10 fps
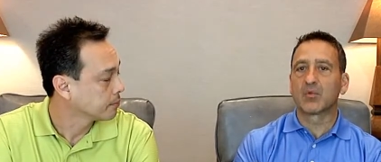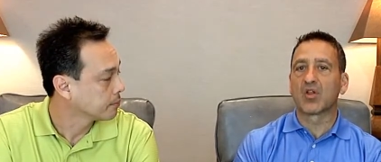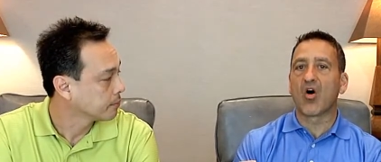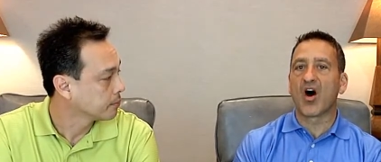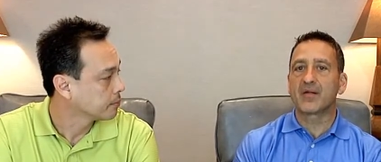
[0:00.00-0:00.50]
Speaker 1: will
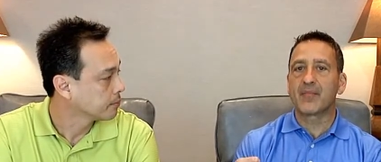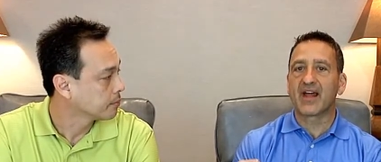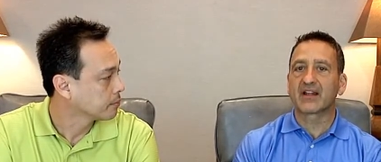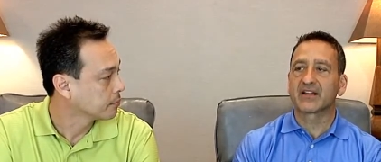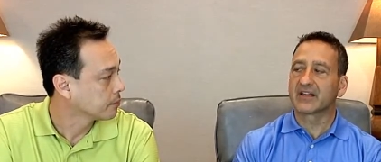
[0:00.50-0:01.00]

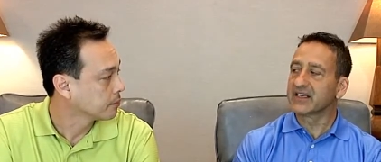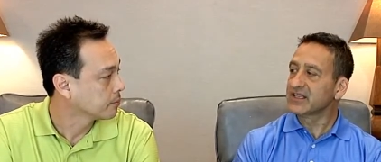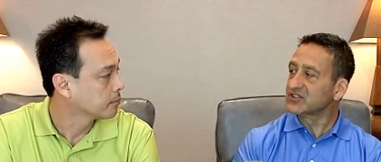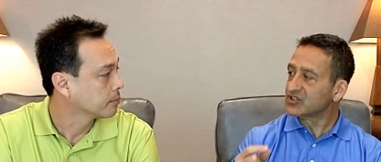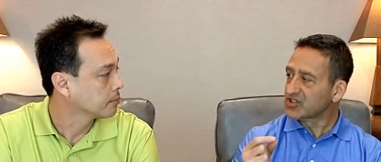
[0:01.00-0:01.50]
automatically
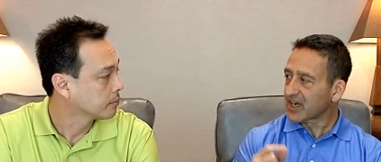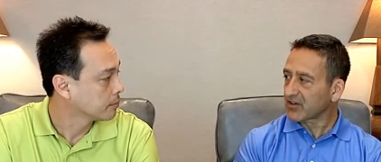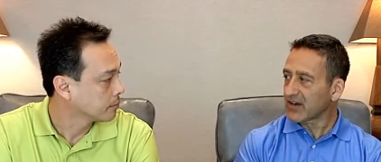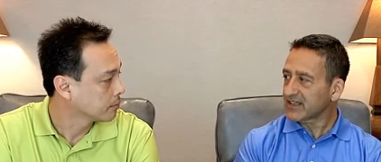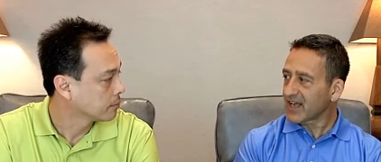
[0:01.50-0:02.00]

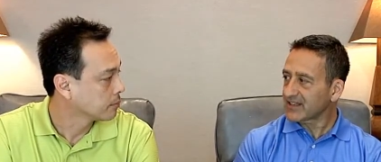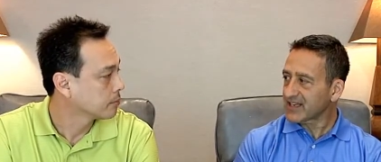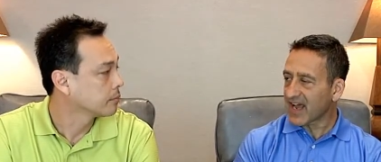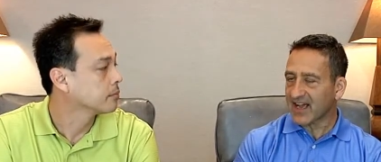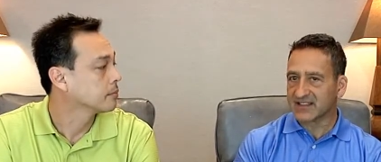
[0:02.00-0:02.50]
generate that
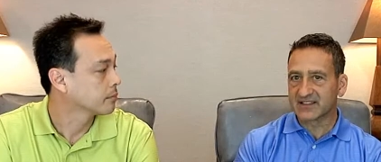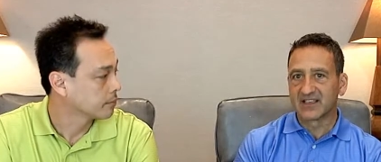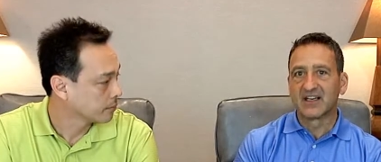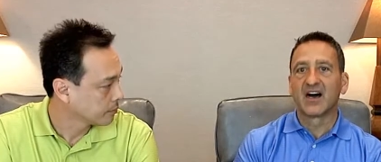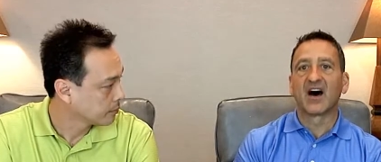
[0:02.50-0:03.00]
task,
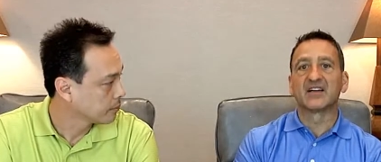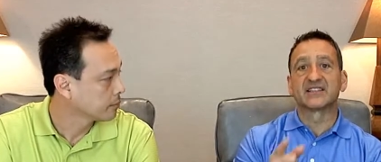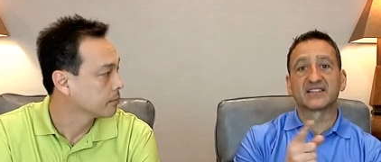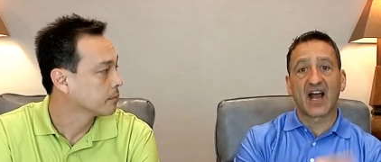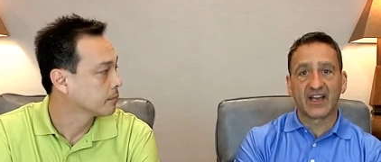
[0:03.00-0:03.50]

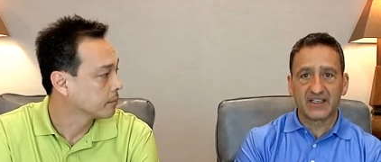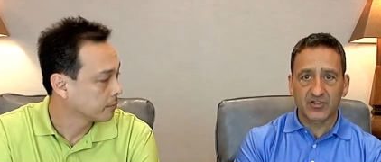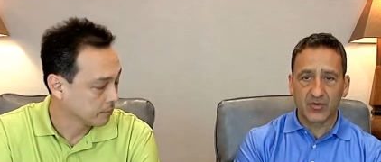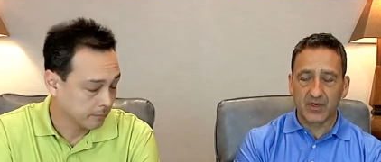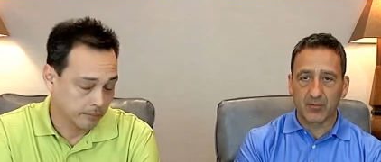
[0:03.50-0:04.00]
assign it
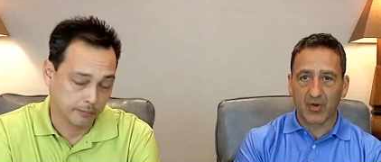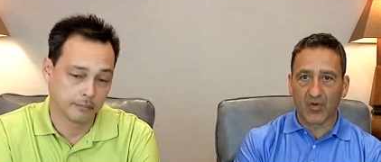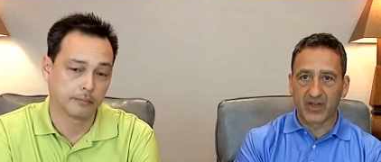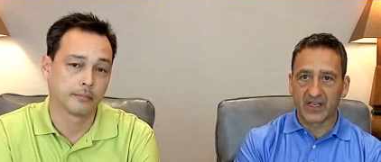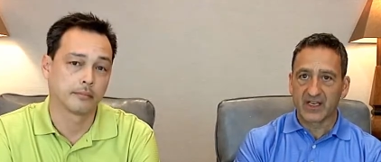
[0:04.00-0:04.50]
to an
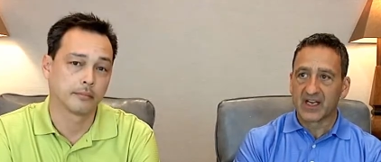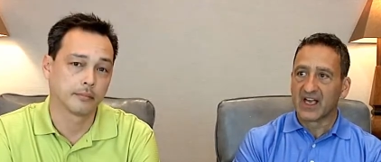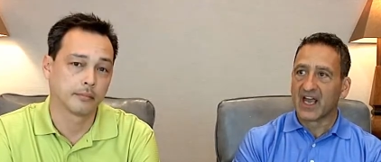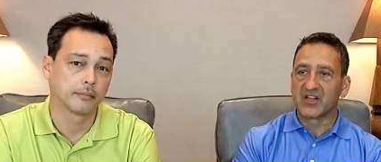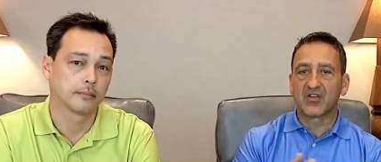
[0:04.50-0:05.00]
employee,
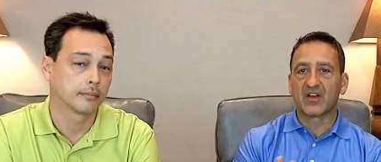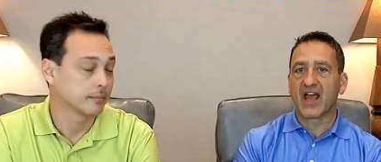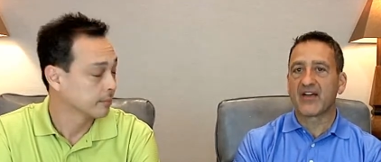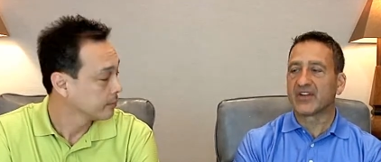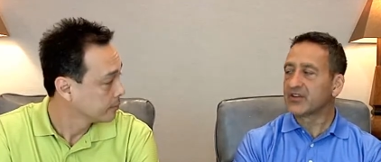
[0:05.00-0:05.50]
and you can
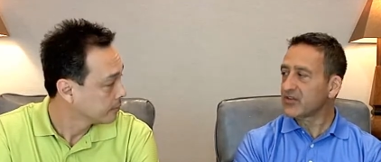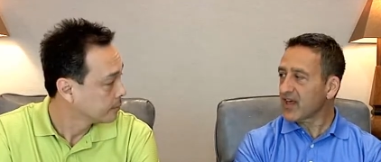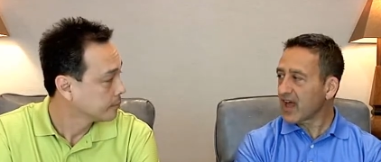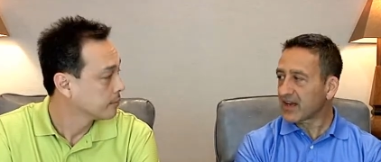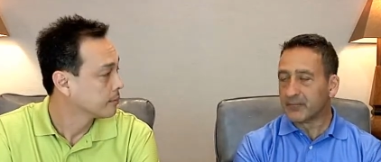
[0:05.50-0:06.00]
have it do
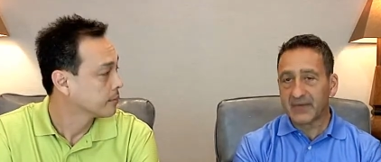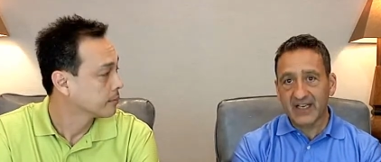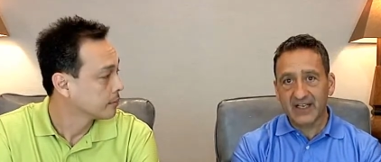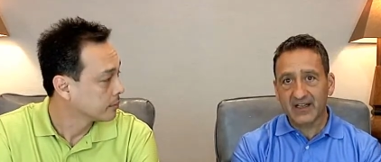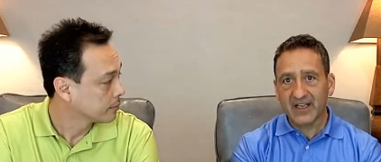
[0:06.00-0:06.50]
that
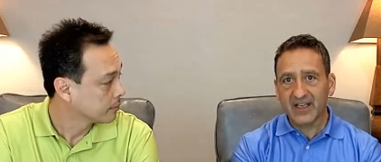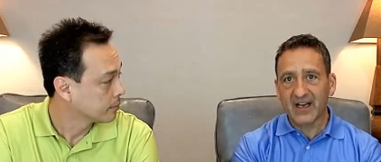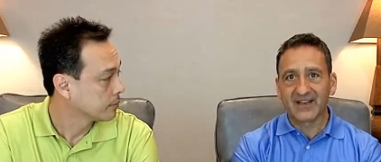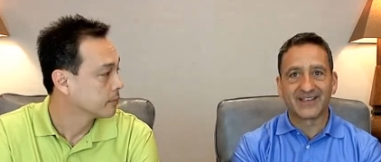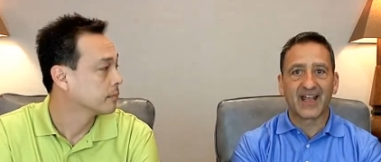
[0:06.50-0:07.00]
immediately,
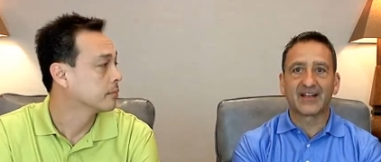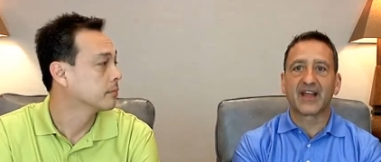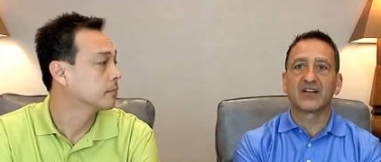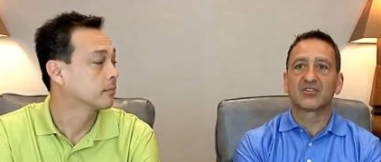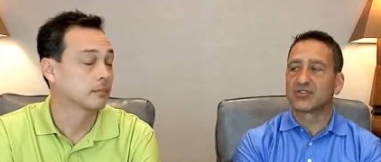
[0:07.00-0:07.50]
a day
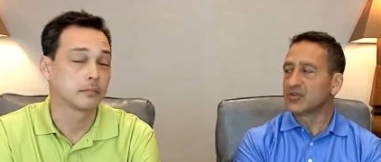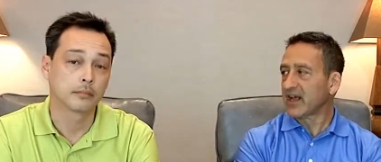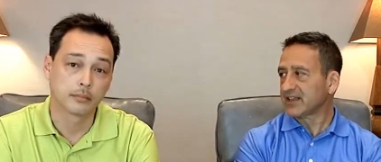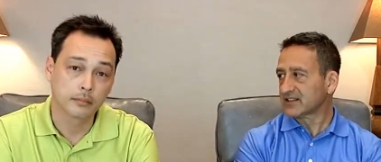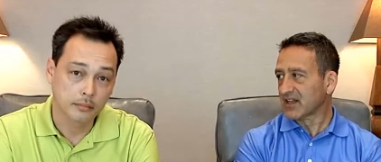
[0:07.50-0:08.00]
later, two
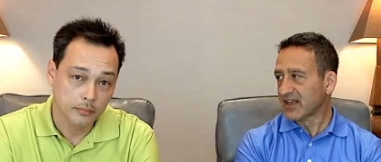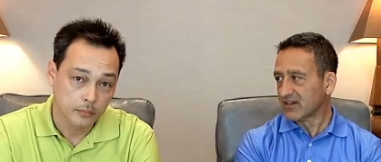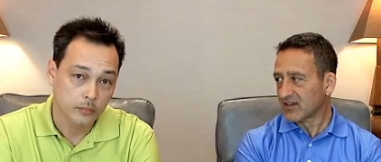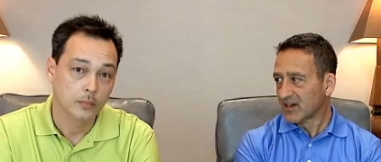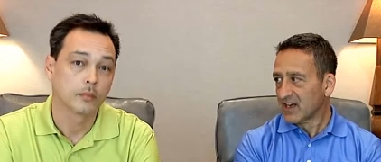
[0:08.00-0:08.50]
days
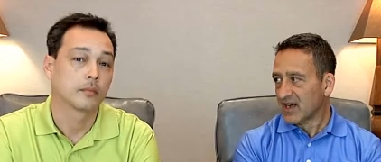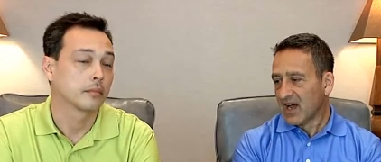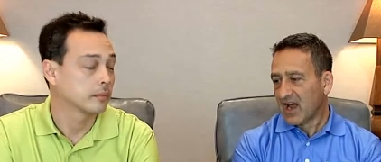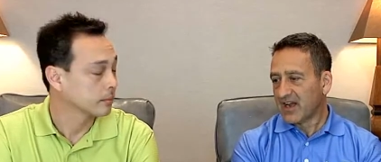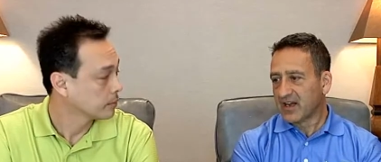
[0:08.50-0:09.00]
later.
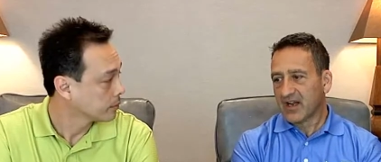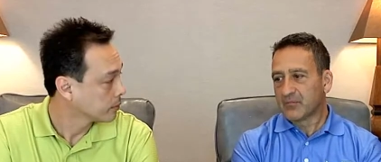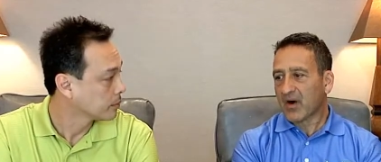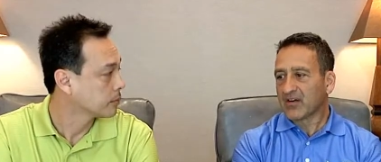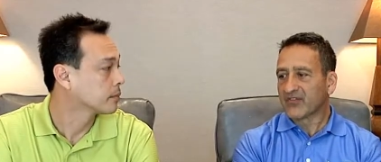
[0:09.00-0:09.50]
And, and
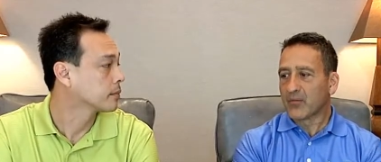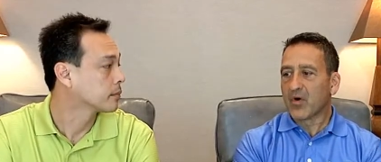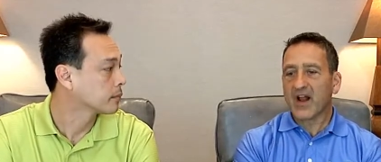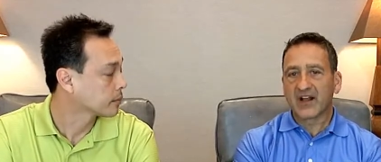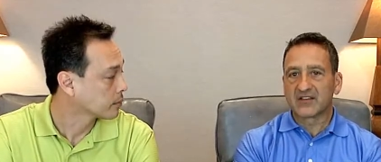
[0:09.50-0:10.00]
Mark, from
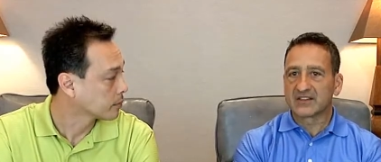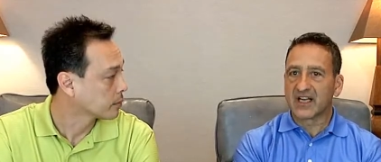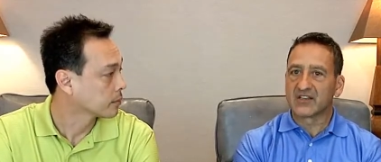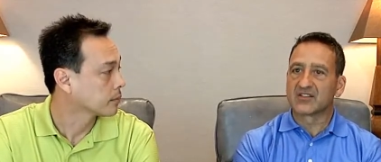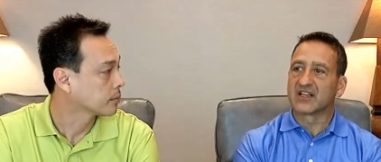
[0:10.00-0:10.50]
what I
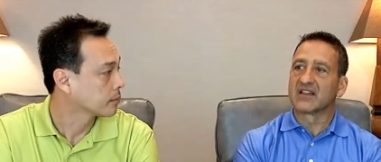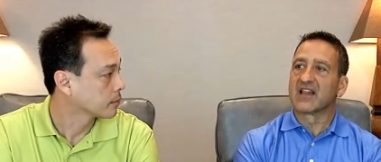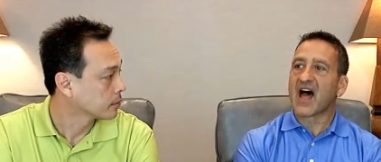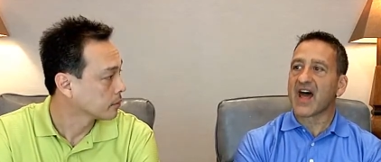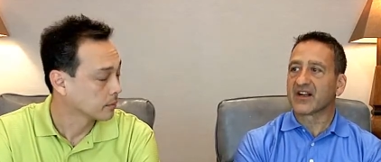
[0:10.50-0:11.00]
understand, there's a
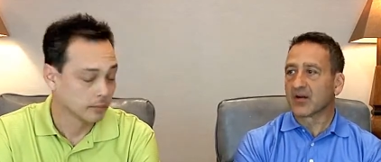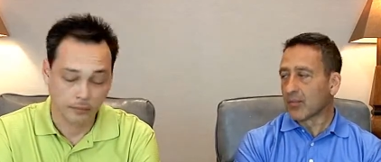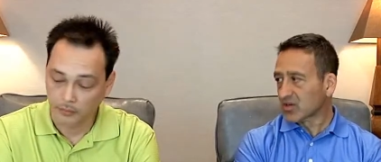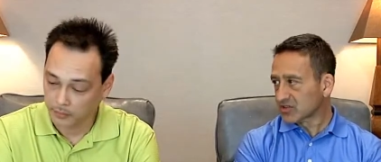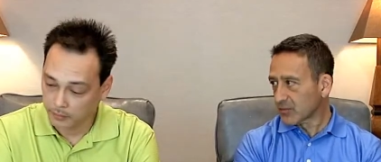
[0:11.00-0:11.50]
lot of
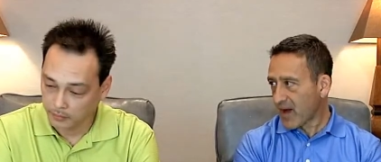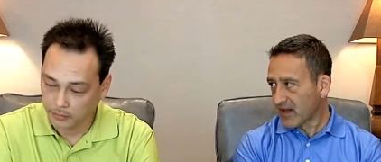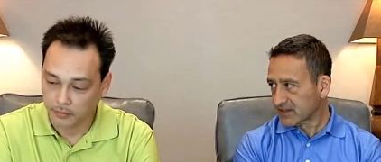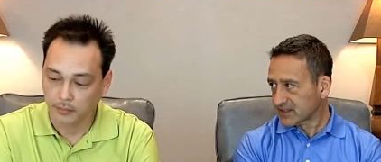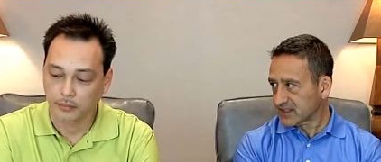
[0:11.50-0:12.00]
commercial
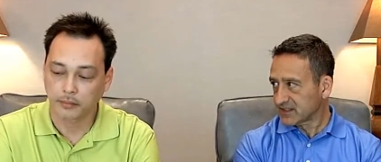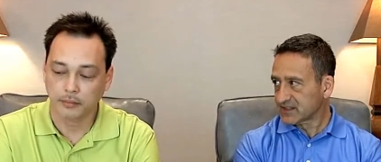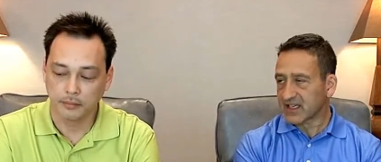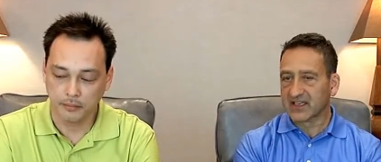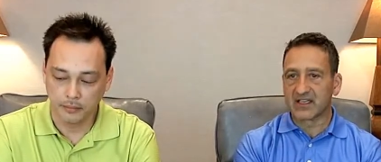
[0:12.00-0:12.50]
policies
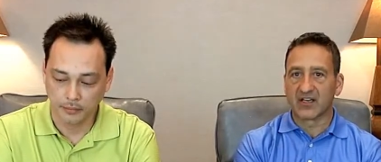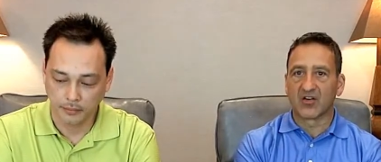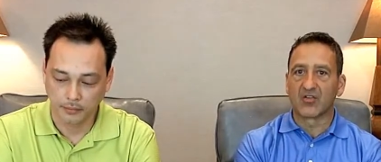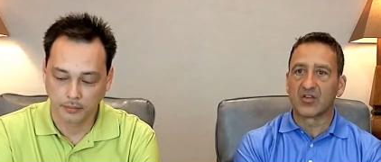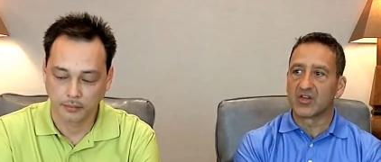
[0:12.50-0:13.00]
that you know